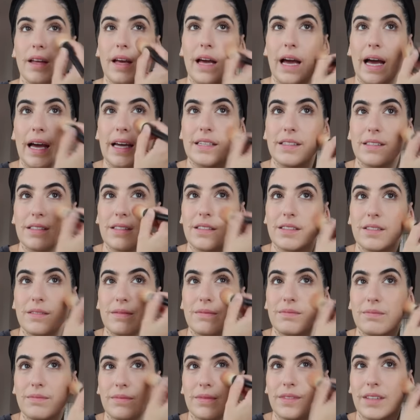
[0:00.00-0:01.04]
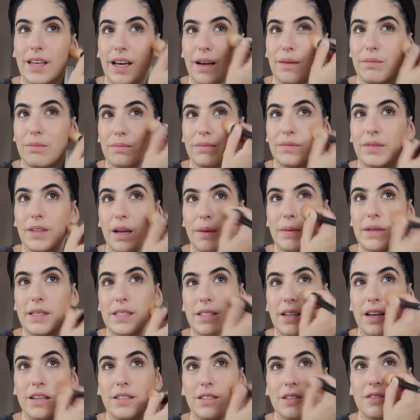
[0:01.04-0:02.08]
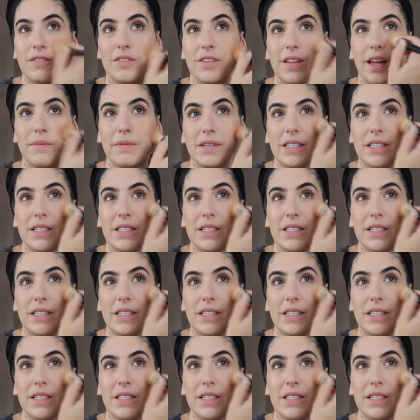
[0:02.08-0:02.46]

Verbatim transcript: and yeah, I'm, I'm excited for that.